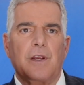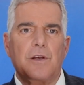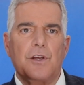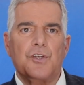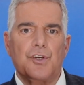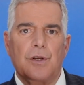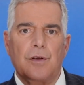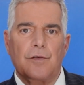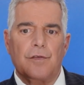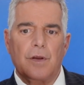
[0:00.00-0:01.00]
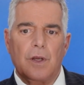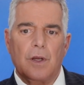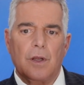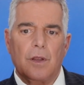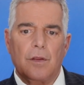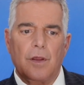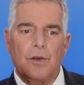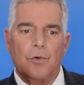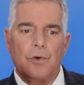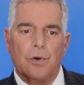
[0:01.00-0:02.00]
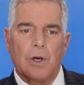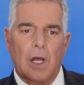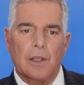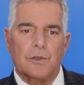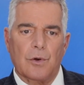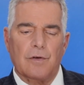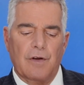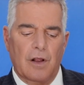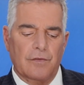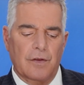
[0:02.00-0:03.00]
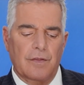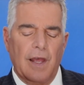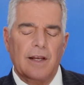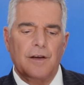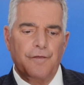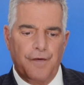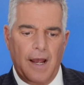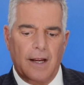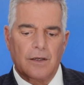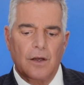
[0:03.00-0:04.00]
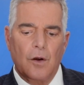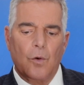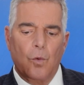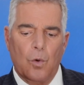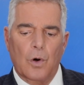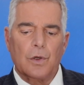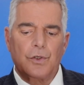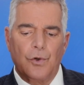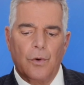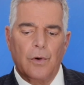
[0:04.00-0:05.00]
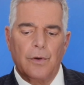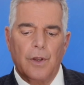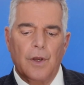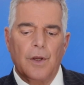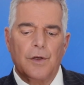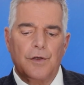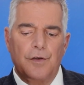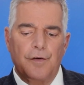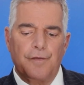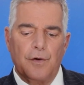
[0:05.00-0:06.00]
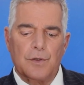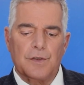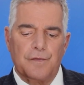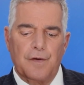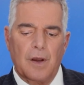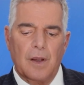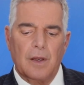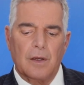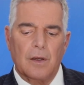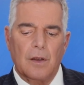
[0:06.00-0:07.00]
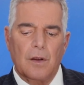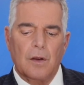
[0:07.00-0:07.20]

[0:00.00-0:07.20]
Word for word: initiative that you and your colleagues are involved in that, in fact, work toward diversifying